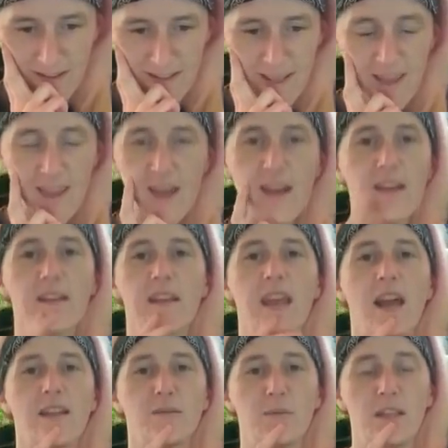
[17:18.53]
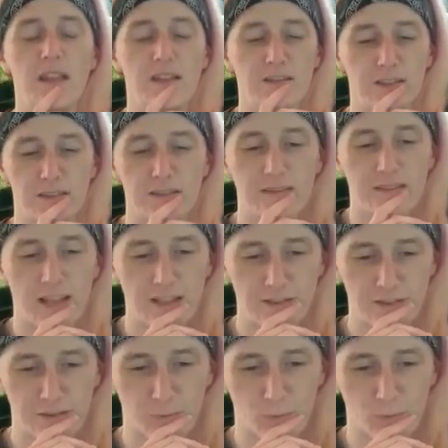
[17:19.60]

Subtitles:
Yeah, that didn't catch me. That just